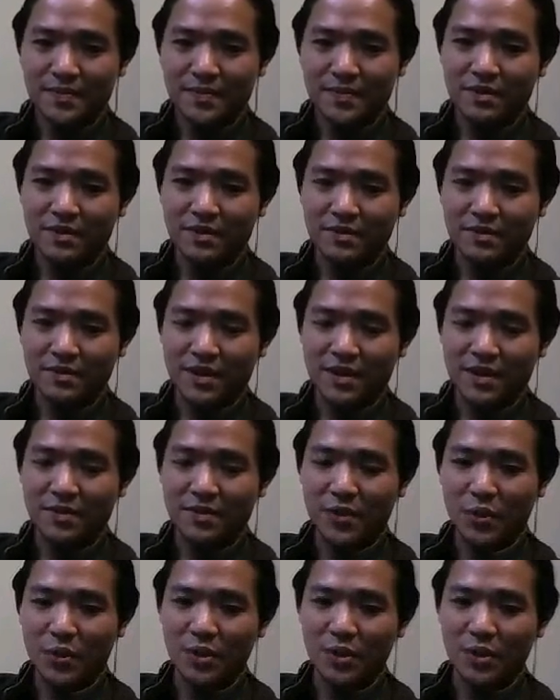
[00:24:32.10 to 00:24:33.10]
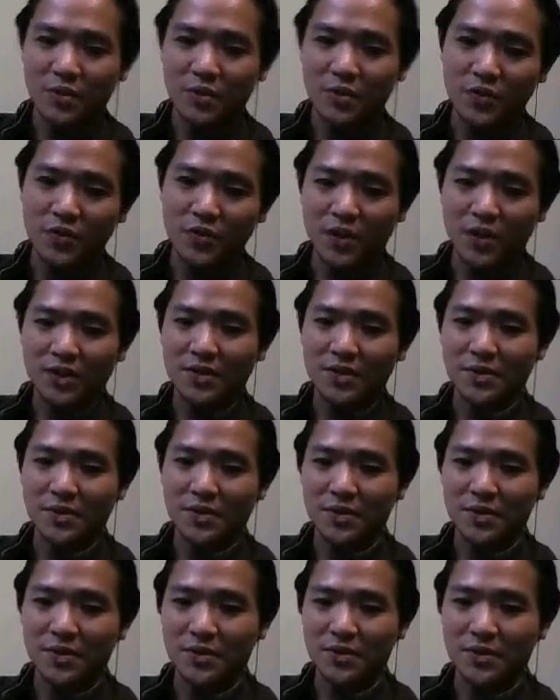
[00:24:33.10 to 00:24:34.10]
So now we will move on
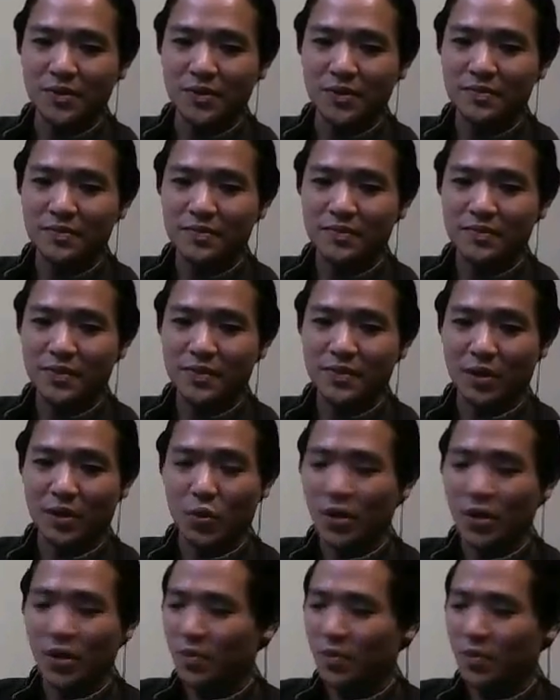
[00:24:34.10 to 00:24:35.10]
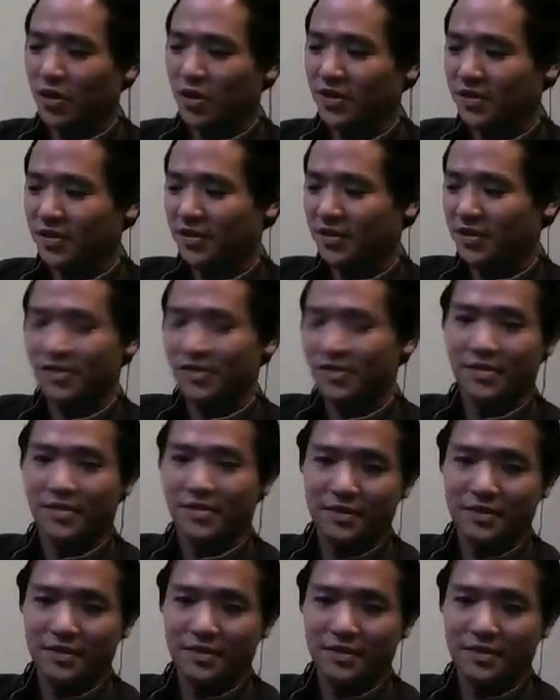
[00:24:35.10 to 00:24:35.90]
to our work process.